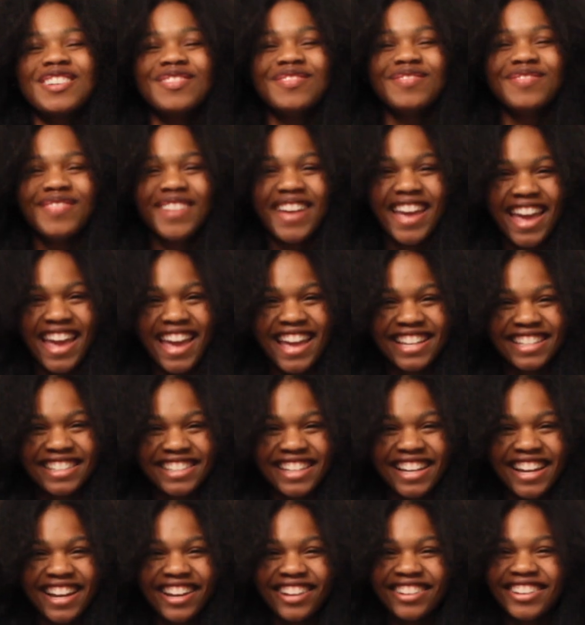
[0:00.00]
mad,
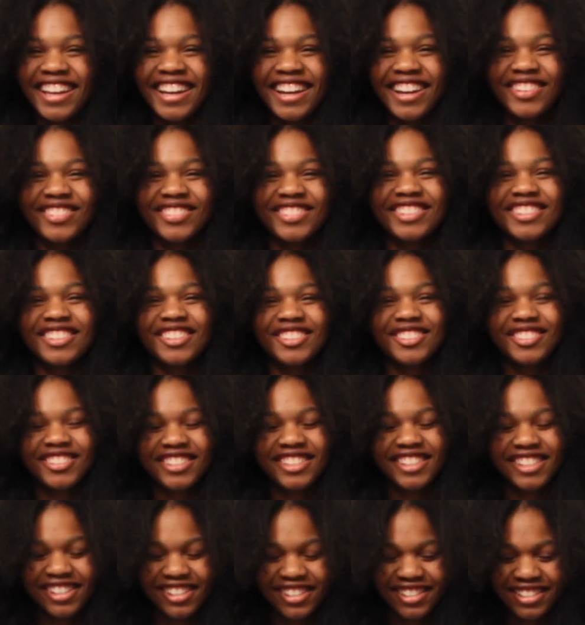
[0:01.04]
y'all. Like, I'm so
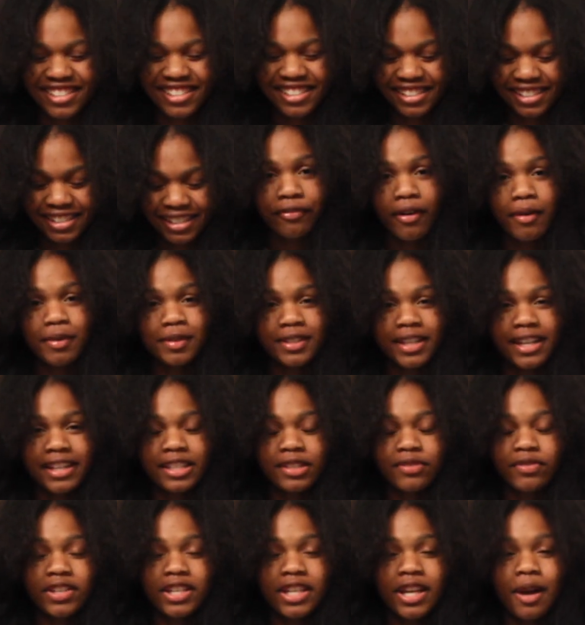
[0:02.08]
serious. Before we start
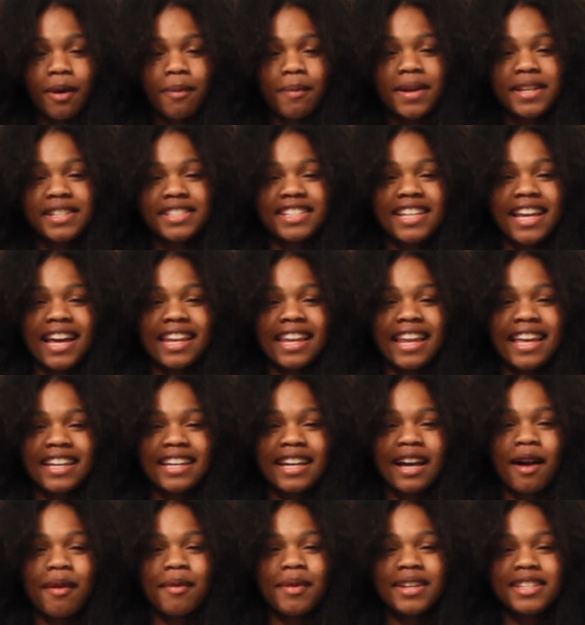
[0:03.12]
this video, make sure y'all like,
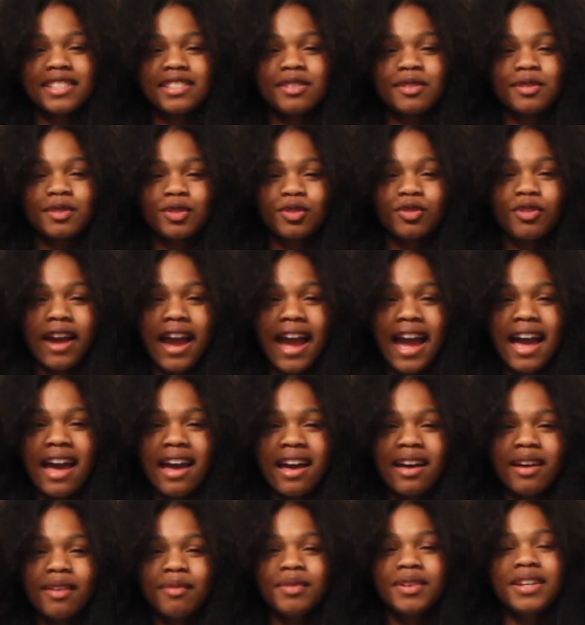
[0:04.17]
comment, and
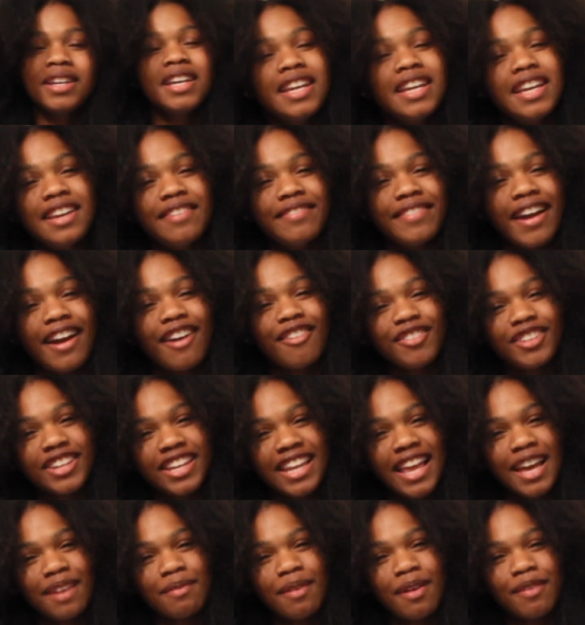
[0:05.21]
subscribe. If y'all really
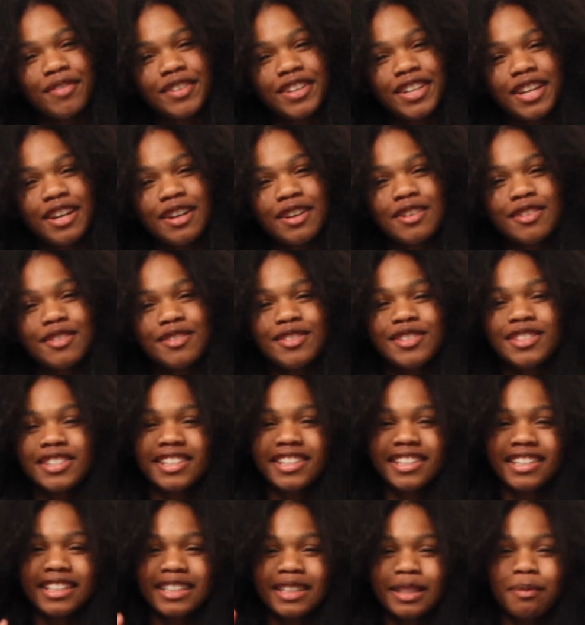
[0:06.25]
like my
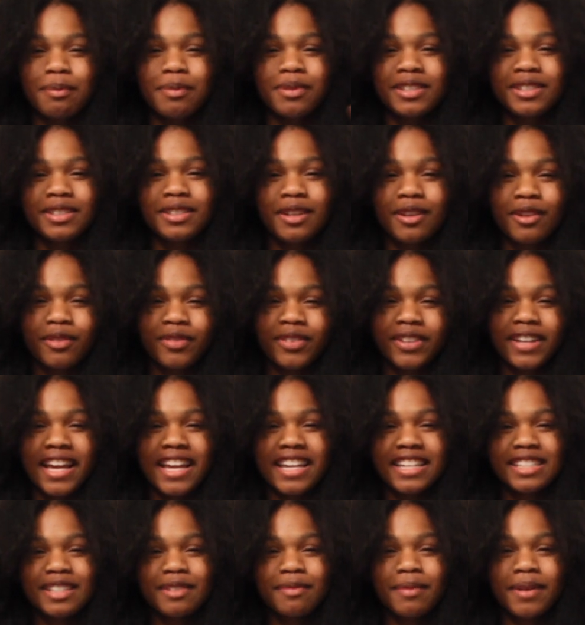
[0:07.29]
videos, click the push
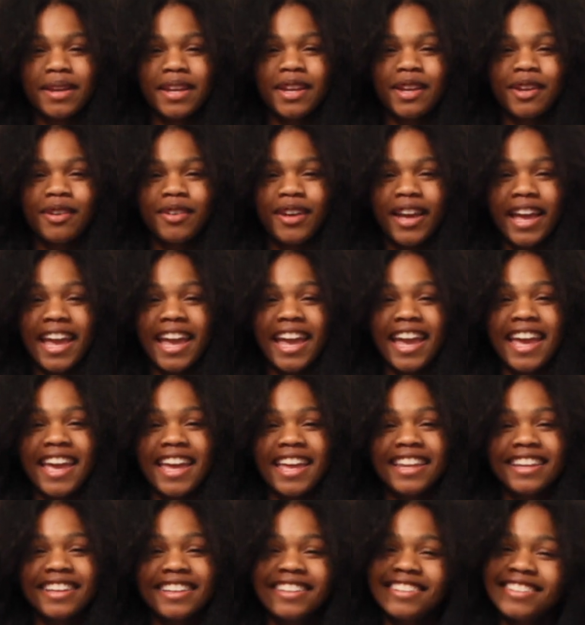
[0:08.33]
notification bell.
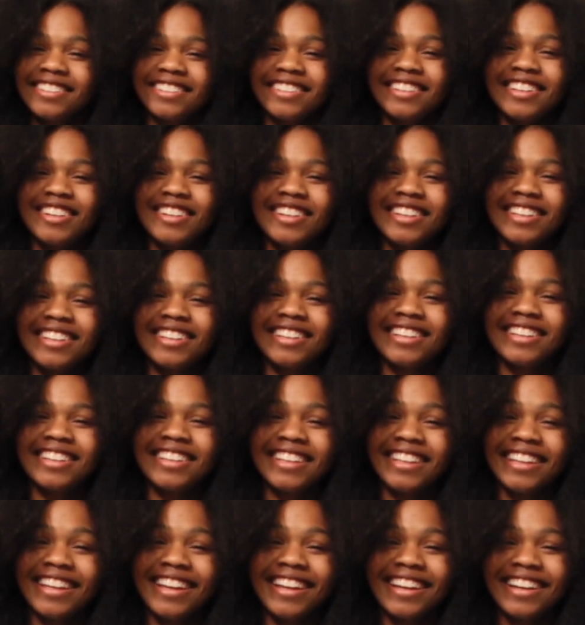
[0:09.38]
And
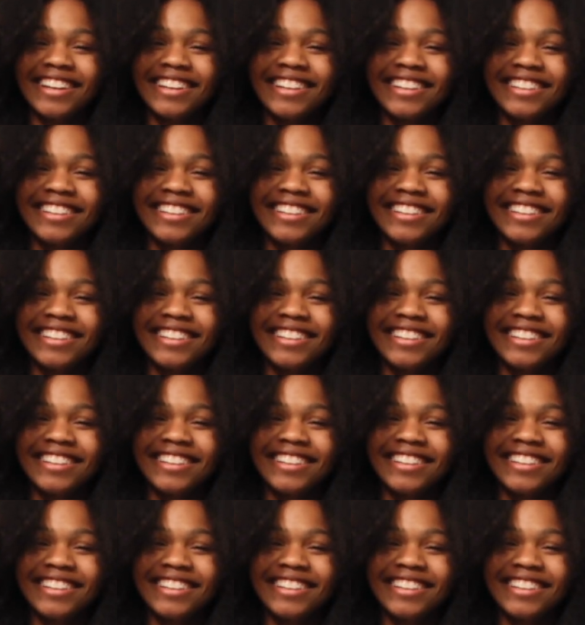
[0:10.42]
yeah,